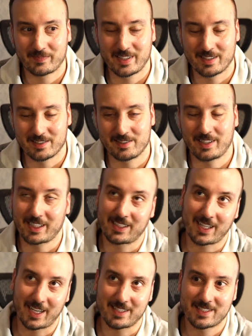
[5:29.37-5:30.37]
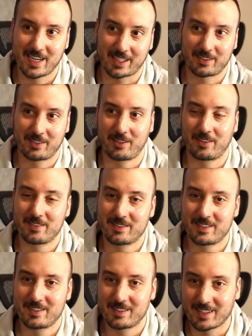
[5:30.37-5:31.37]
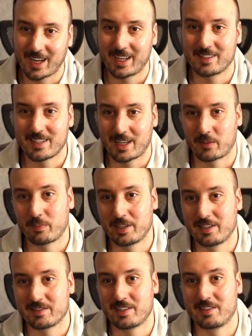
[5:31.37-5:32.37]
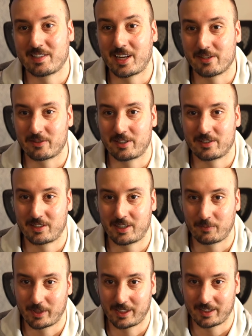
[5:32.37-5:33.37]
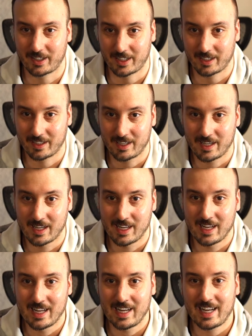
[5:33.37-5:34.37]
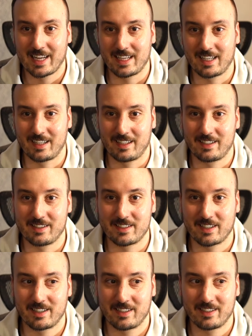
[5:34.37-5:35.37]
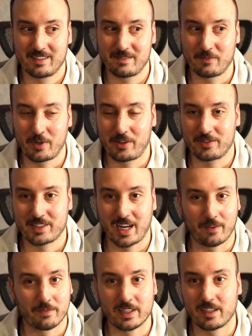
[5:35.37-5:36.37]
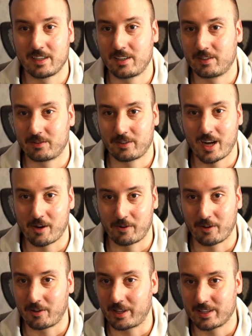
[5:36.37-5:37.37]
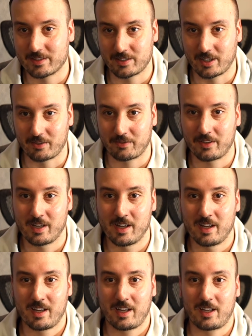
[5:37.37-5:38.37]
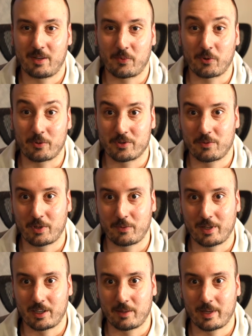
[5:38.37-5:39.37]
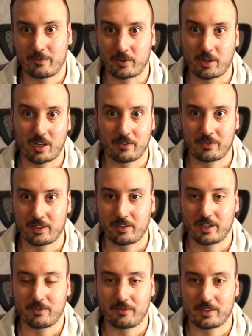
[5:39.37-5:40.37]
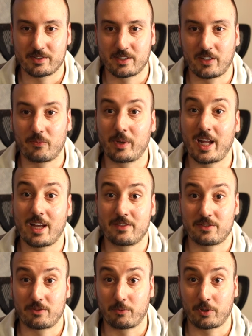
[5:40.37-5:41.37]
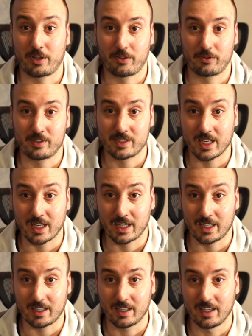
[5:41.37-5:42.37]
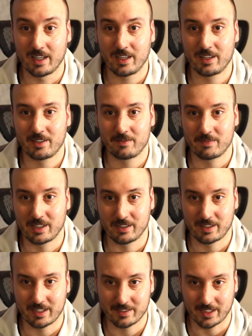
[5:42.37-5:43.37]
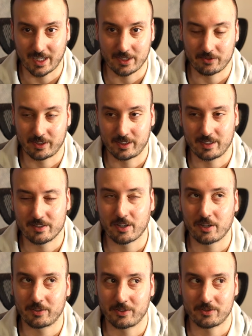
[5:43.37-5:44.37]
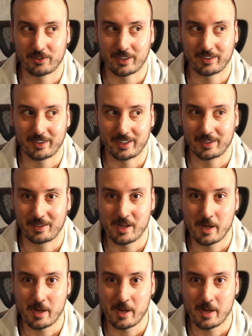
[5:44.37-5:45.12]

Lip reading: this is like a non-tech piece, is hydration on a wedding day. And whether it's caffeine or all that stuff, of course you want to wake up, have your coffee, all that fun stuff. But as you're working through the day, you need to stay hydrated. And it's hard to drink like